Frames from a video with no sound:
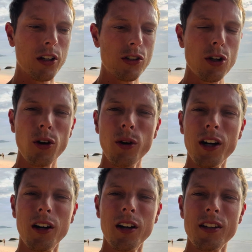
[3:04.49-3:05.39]
So
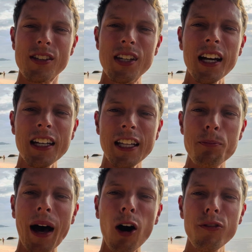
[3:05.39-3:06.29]
secondly,
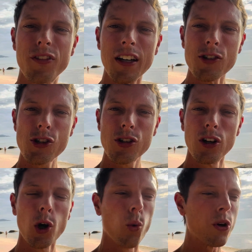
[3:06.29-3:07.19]
Palfish
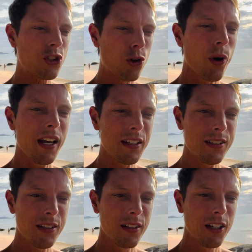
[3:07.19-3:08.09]
was
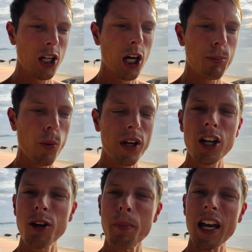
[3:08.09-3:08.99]
great, but we
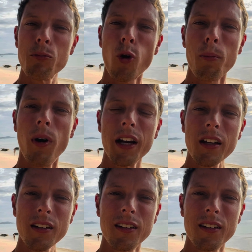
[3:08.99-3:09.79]
could have made more money.